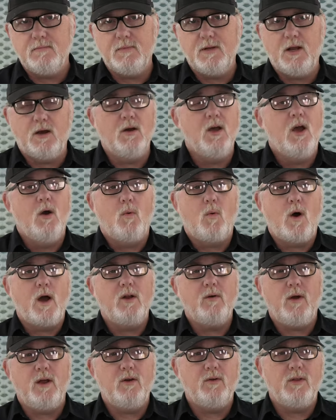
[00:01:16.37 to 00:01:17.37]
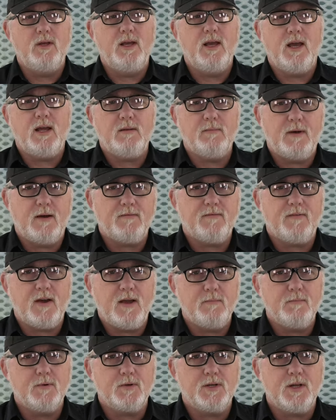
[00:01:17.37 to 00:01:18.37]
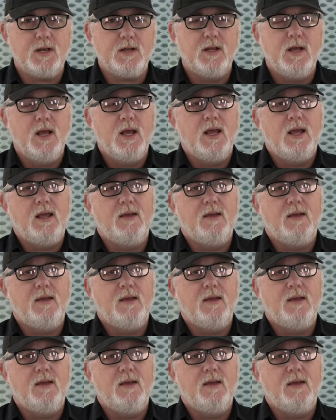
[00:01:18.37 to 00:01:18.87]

you know, why do I only add about 5%?